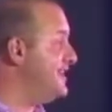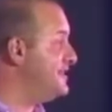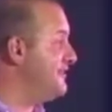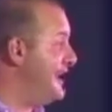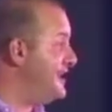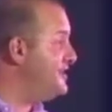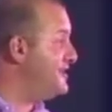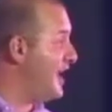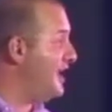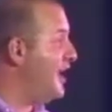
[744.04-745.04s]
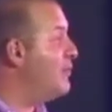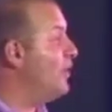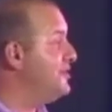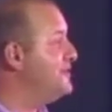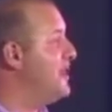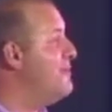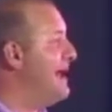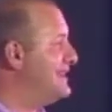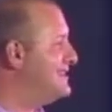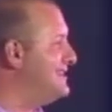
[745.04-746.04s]
years of age, and I want to go
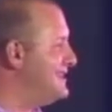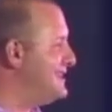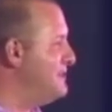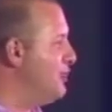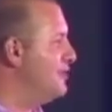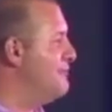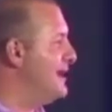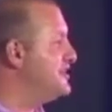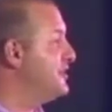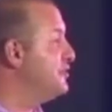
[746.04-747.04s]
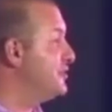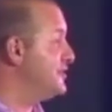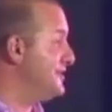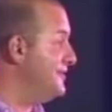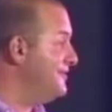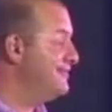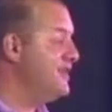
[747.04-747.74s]
back to Disney more than my children do.